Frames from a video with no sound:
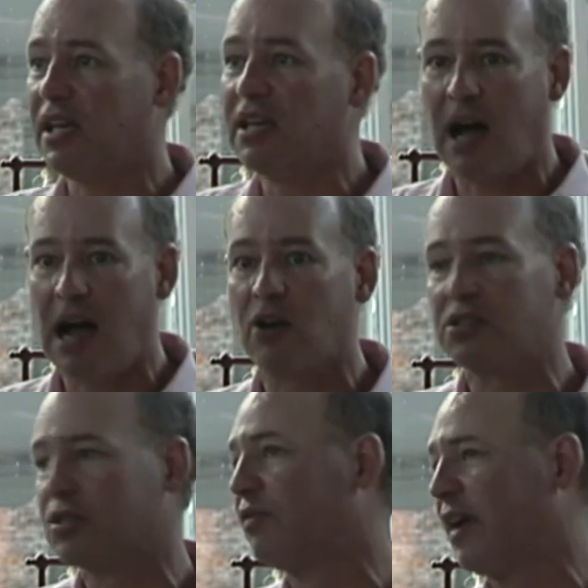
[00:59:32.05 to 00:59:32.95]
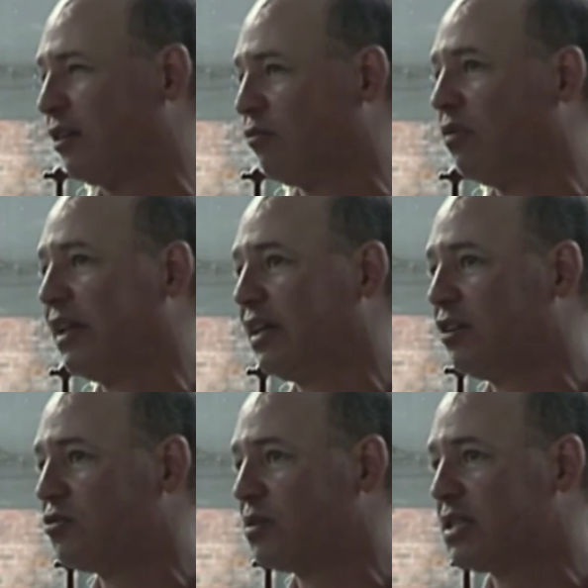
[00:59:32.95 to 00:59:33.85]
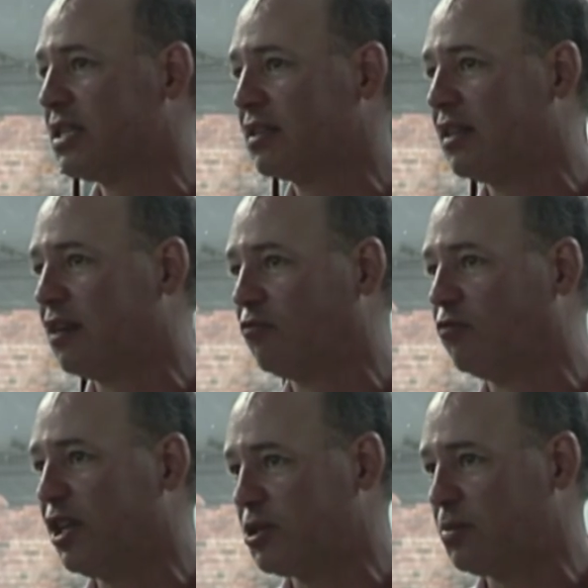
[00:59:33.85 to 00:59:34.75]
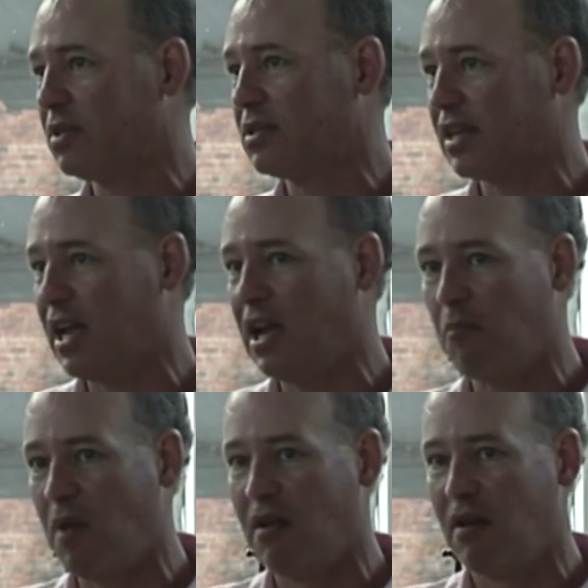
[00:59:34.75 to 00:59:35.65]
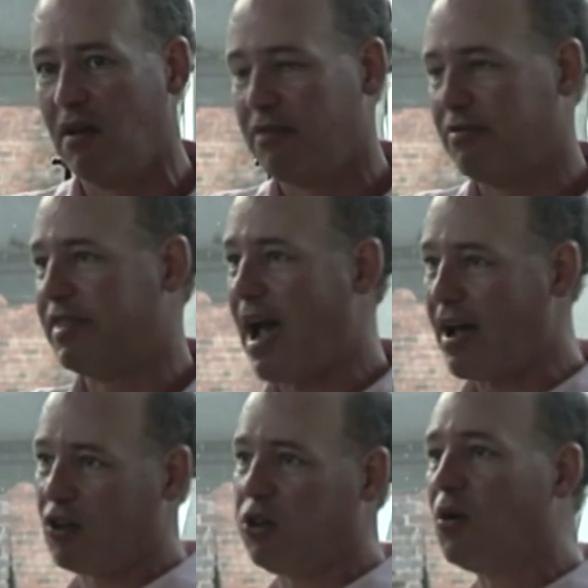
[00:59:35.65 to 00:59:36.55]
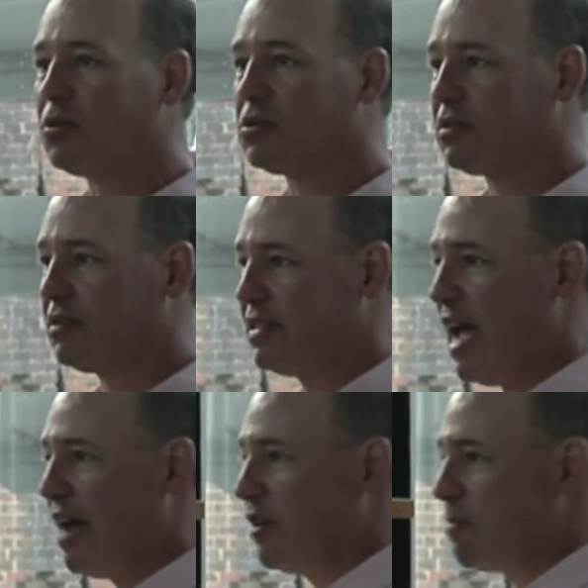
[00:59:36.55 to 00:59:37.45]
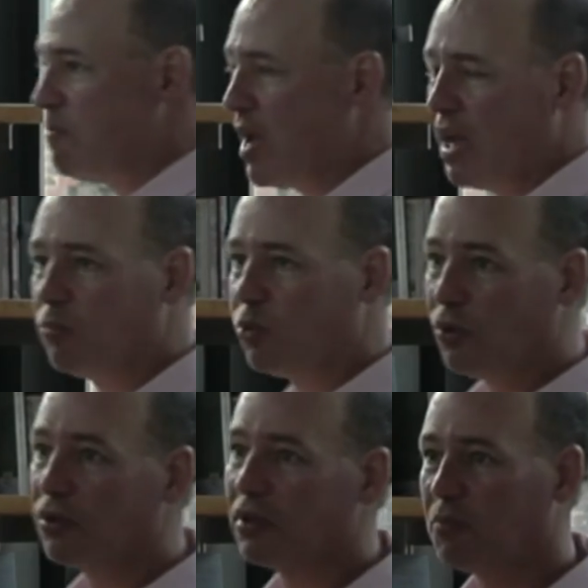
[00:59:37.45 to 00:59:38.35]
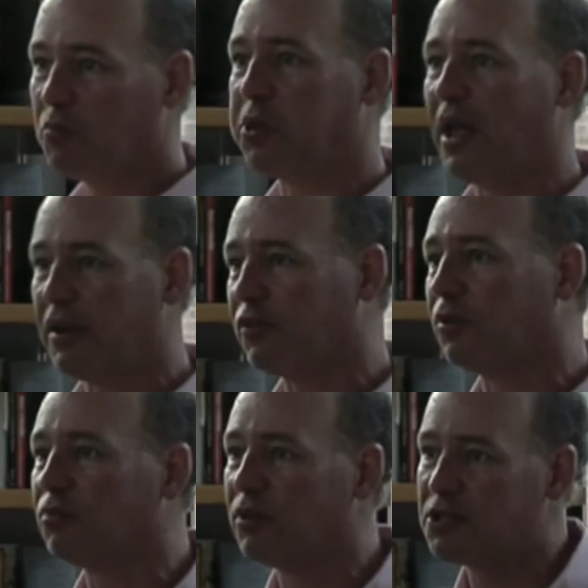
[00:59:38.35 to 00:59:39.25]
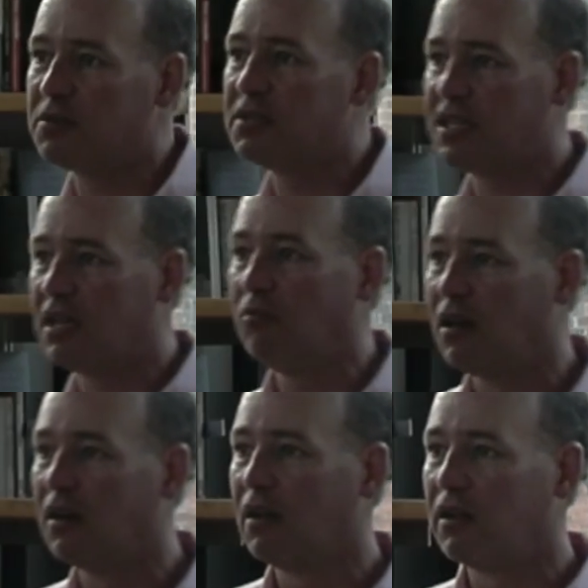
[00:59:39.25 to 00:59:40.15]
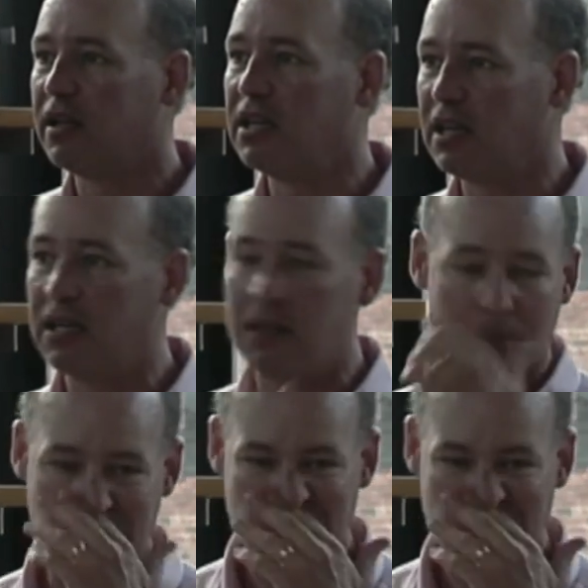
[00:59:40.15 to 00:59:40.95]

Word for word: It, I also found it really interesting that Richmond came that close to having Babe Ruth play for the Richmond team in the